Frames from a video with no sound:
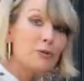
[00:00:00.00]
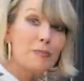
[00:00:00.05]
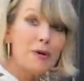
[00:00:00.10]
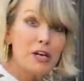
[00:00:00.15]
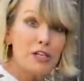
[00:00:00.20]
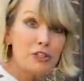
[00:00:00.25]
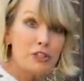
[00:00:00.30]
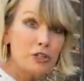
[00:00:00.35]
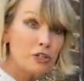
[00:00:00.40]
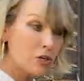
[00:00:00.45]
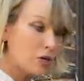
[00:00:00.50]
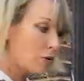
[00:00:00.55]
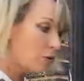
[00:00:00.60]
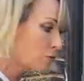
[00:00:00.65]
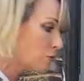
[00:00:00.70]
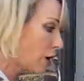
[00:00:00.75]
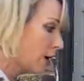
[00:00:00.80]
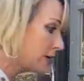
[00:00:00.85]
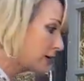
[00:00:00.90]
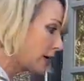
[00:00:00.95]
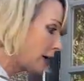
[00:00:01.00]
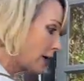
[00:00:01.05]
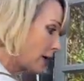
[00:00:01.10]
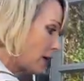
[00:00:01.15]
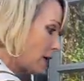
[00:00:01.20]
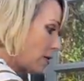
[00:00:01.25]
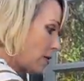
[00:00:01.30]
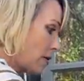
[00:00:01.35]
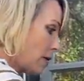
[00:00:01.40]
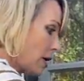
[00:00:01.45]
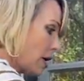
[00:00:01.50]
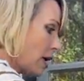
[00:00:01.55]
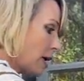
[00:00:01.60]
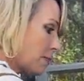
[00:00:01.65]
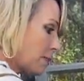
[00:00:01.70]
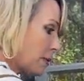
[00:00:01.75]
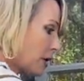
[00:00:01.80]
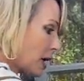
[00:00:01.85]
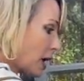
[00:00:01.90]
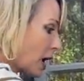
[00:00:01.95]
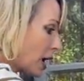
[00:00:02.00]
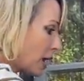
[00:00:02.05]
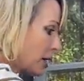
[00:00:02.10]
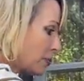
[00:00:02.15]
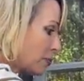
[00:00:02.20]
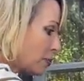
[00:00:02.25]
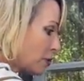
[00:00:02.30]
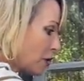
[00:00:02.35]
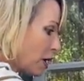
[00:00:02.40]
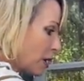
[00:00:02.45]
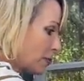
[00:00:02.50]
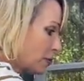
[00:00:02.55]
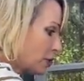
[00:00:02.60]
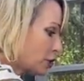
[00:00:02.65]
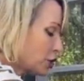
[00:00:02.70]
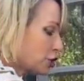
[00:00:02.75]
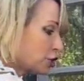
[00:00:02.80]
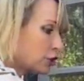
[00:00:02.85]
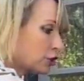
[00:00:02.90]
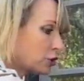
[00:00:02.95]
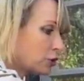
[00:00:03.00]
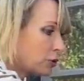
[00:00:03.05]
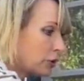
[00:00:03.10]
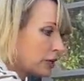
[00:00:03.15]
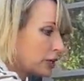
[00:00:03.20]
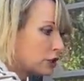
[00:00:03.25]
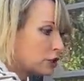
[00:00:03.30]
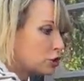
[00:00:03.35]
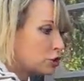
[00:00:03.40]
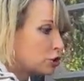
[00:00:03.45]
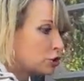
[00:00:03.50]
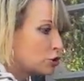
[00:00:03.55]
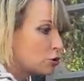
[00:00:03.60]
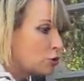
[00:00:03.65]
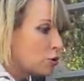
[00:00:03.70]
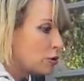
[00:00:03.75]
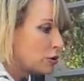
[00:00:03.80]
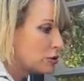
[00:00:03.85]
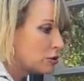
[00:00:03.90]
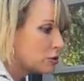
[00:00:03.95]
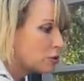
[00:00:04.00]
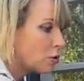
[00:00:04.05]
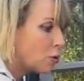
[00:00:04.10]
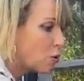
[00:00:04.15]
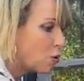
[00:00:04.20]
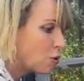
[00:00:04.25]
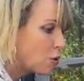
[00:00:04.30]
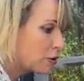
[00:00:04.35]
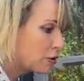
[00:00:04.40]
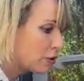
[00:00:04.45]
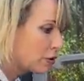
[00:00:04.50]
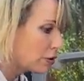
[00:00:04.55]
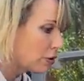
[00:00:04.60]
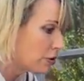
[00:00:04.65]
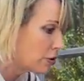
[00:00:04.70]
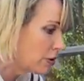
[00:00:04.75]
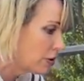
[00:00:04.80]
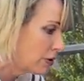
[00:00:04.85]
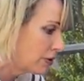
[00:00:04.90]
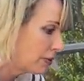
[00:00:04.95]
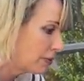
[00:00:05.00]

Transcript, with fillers: a much right now, but I promise you in short order,